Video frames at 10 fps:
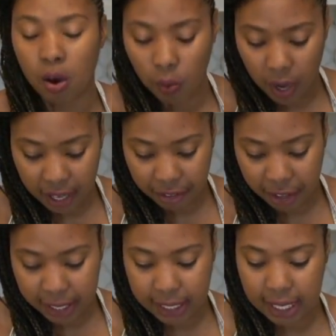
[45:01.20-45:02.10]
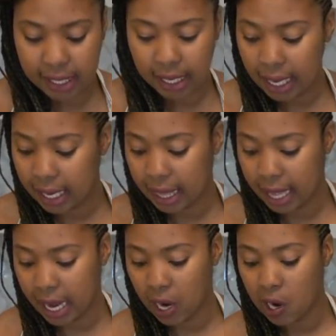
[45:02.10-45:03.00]
or whatever it is in
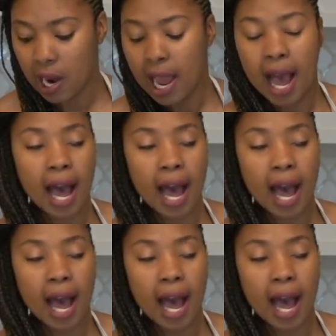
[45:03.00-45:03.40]
there,